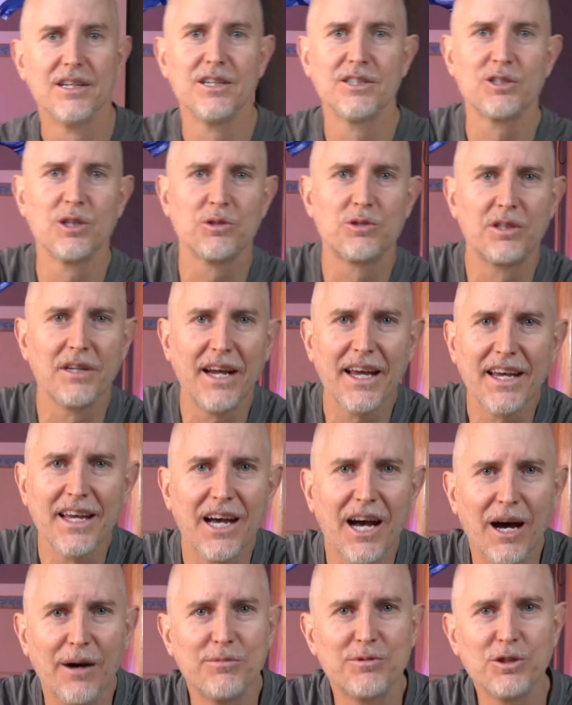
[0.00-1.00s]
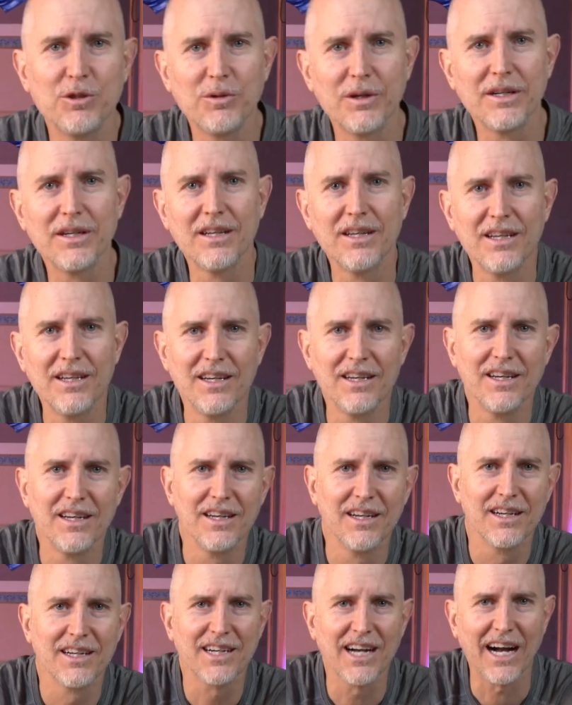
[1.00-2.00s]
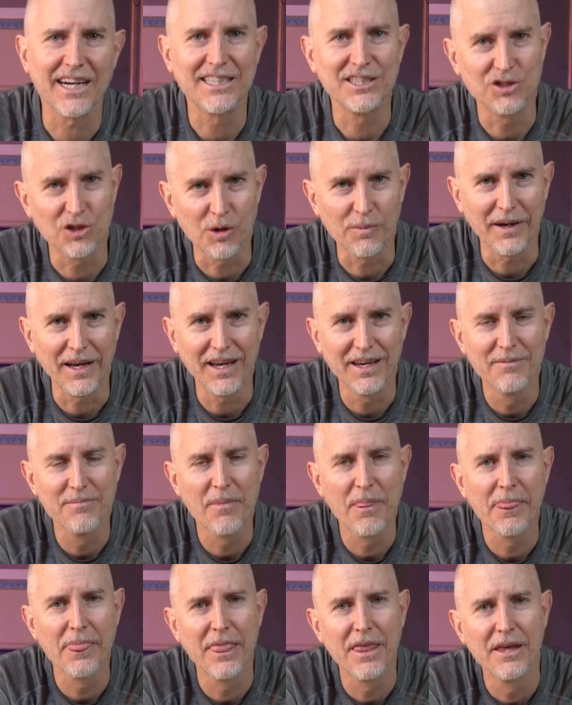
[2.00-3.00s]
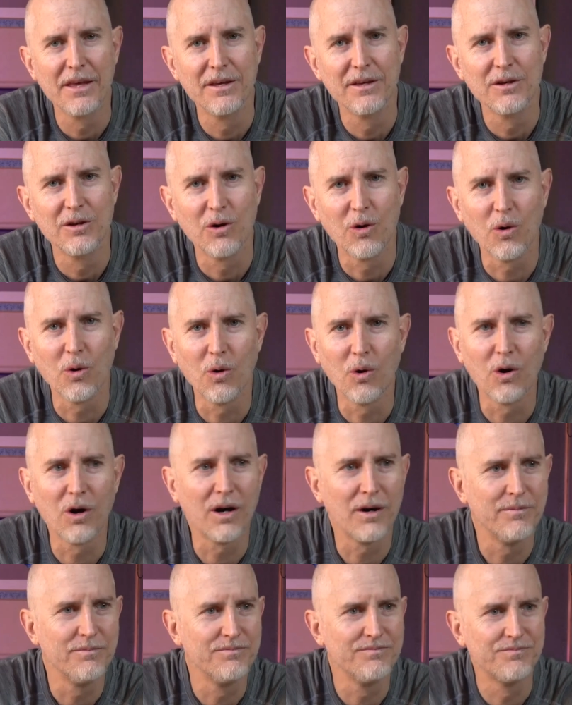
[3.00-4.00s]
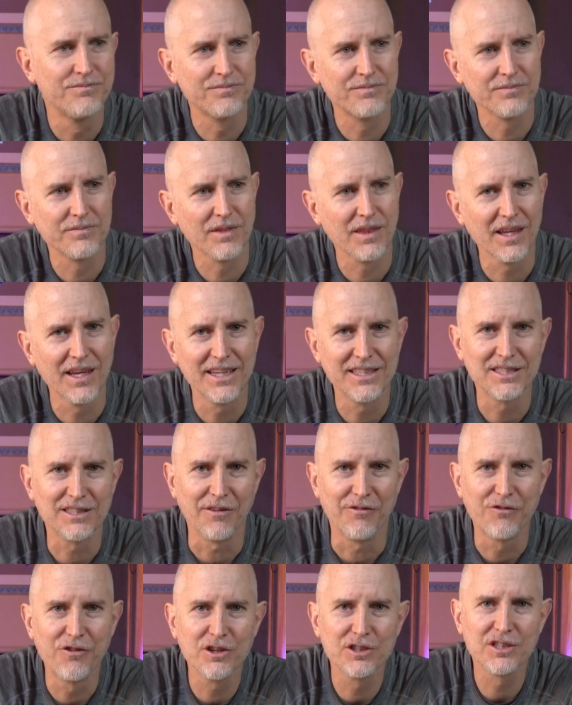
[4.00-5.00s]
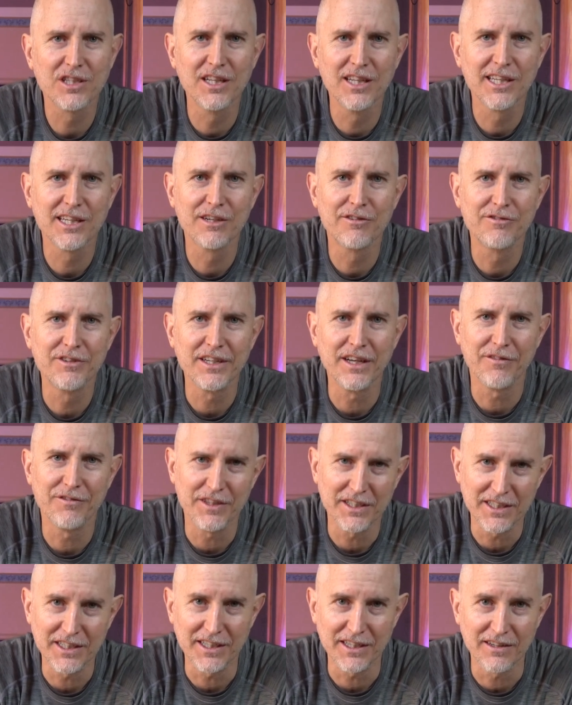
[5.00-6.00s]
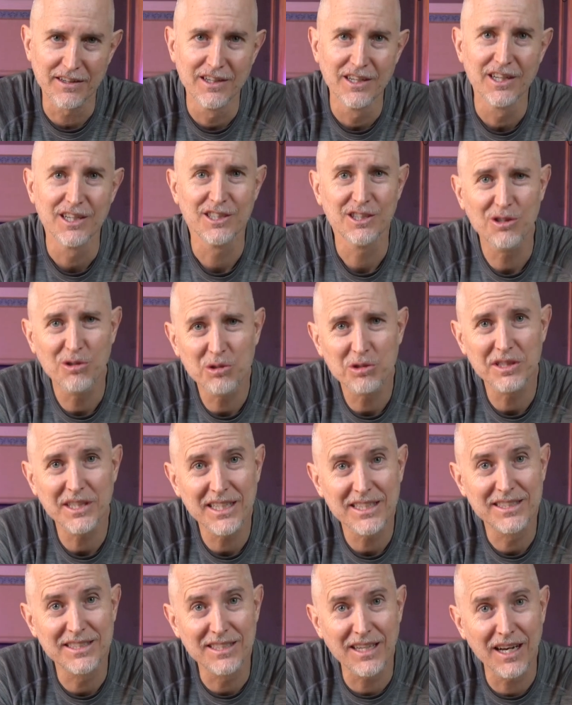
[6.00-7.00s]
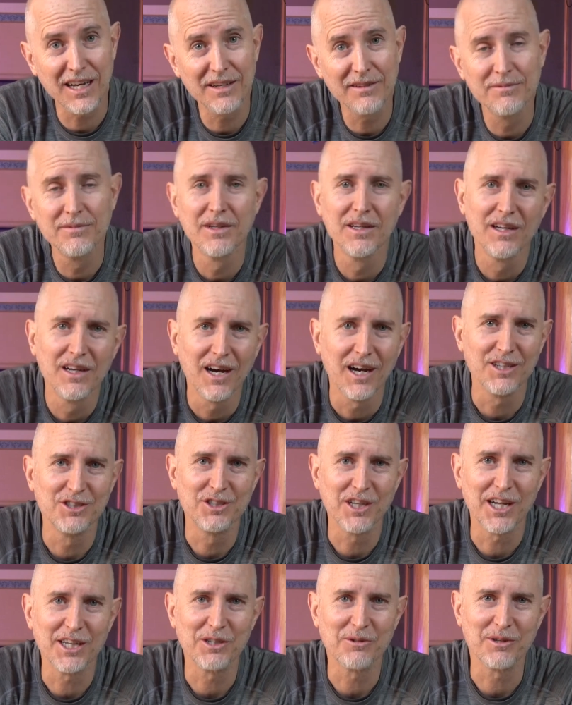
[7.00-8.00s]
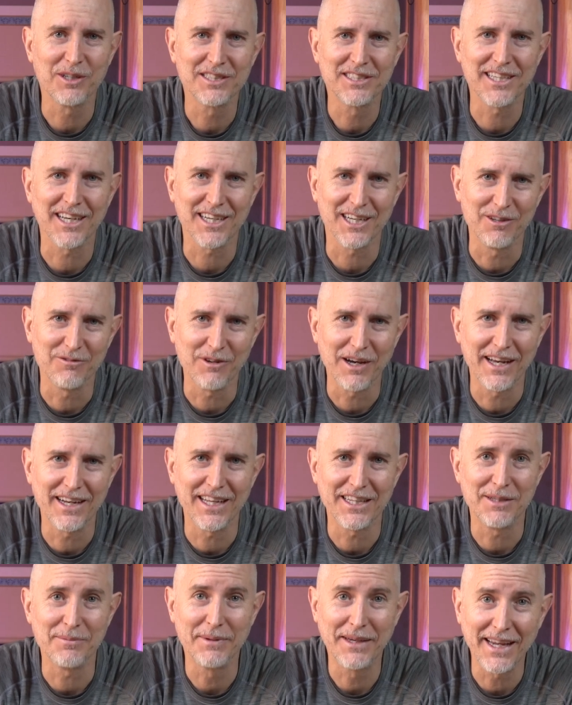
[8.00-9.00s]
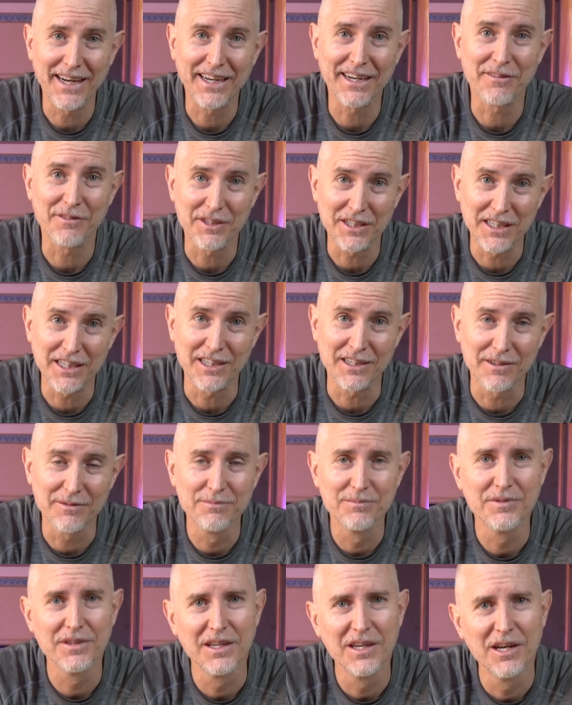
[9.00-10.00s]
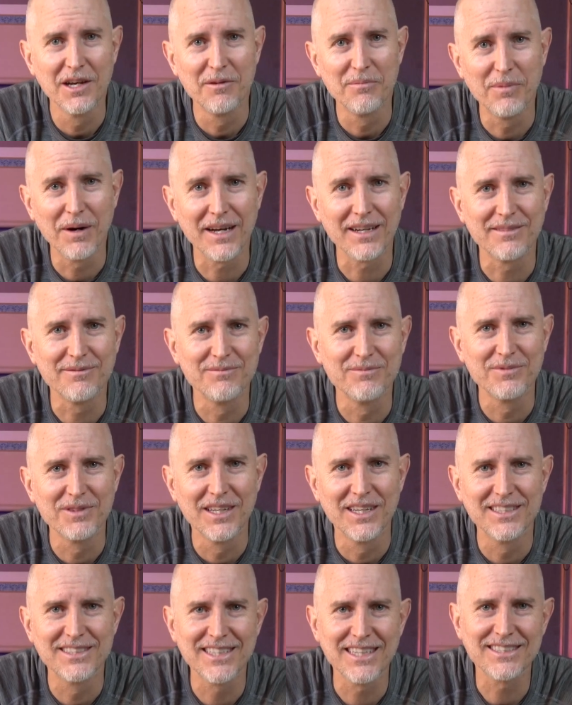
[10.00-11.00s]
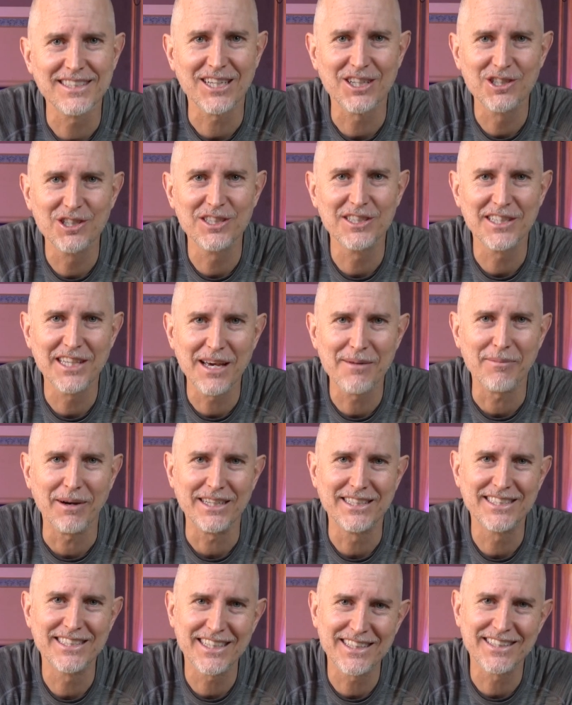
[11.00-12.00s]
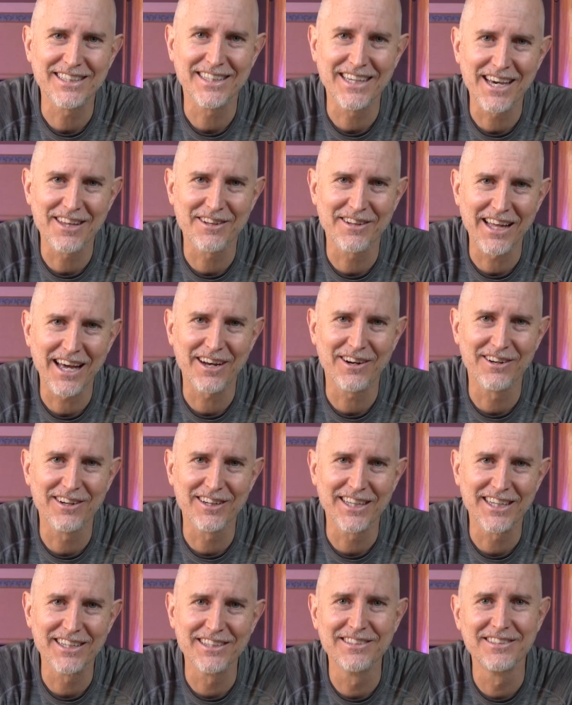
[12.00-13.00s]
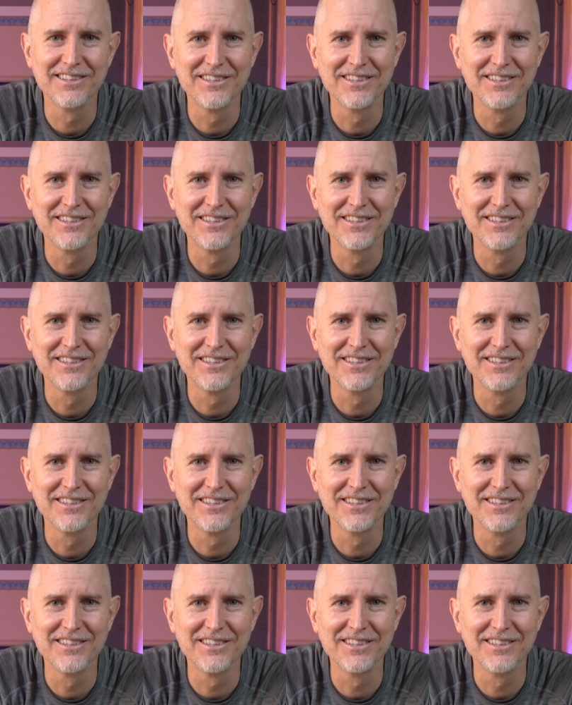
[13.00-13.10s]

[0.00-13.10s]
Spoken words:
So today I'm doing Kakizome, or it's the first calligraphy of the year. Usually it's done on January 2nd, right, at the beginning of the year. But since I couldn't get my shit together that early,